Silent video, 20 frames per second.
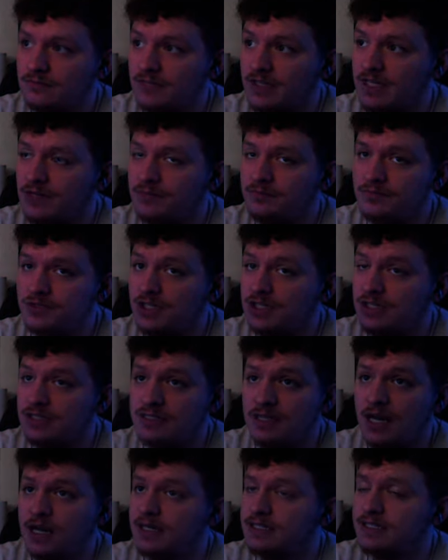Yep, she
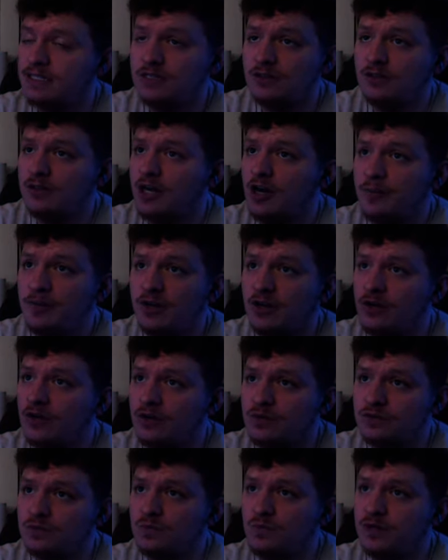does not intend on helping her
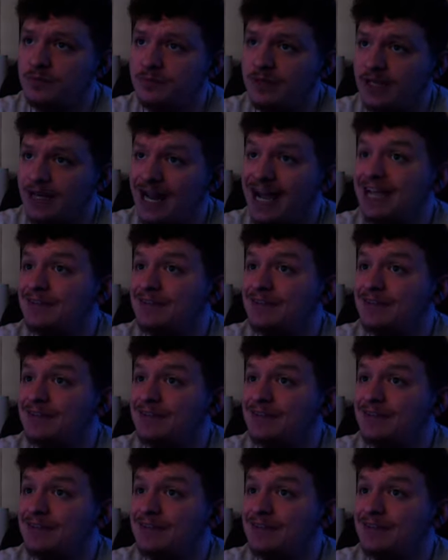host one bit.